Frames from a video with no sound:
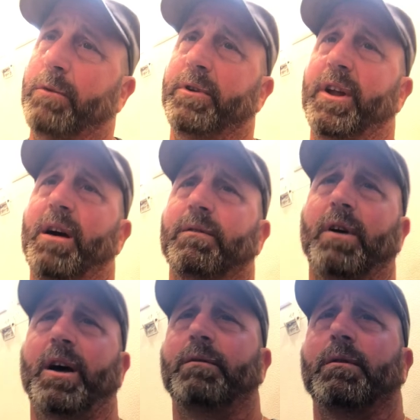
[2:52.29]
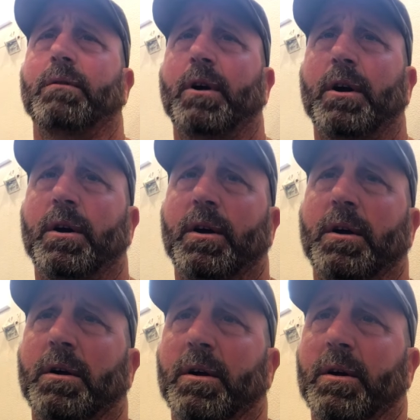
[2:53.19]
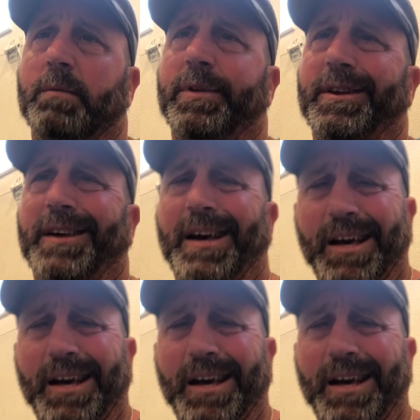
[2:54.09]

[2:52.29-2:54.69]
I would never, ever be like,